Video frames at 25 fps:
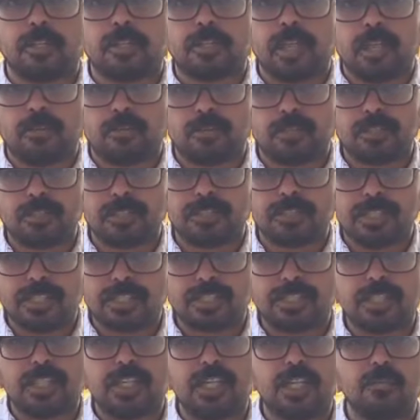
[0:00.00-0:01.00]
was
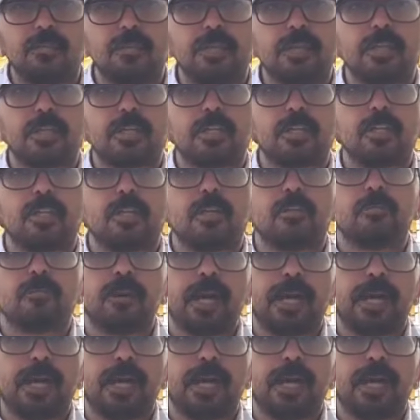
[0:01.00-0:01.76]
just a little bit of